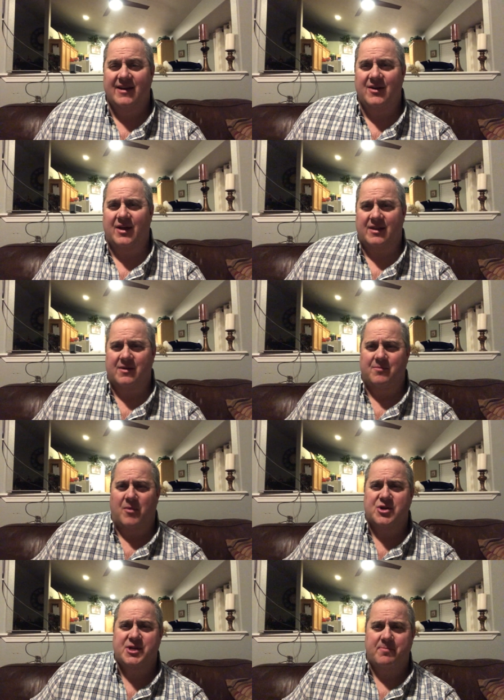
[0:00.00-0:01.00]
you know, like the
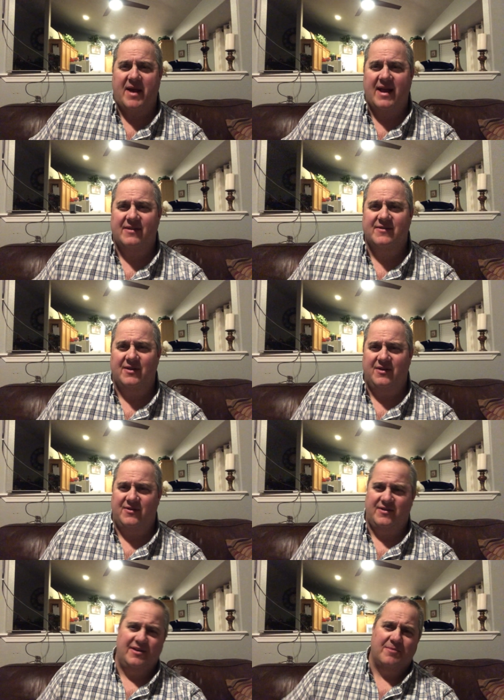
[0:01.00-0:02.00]
marching bands that
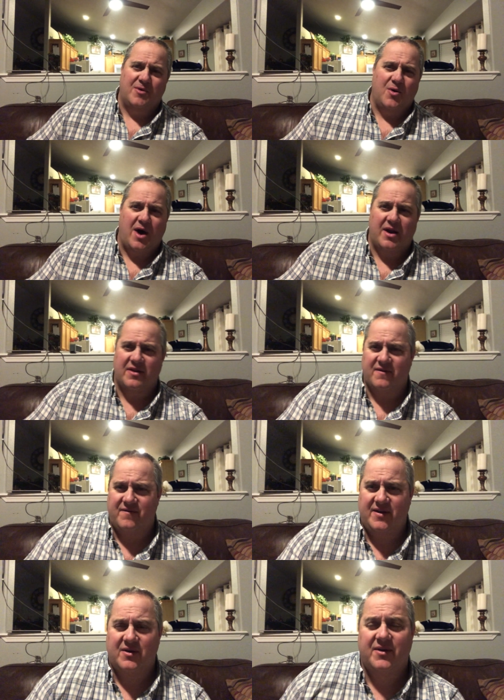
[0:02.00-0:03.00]
you see them go out on the
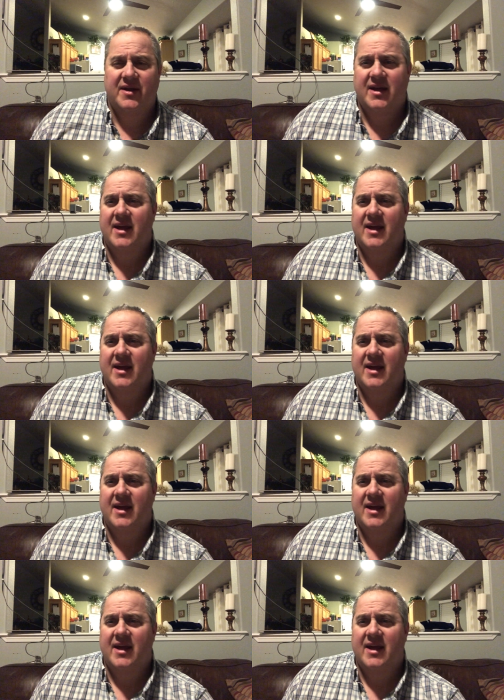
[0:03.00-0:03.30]
field,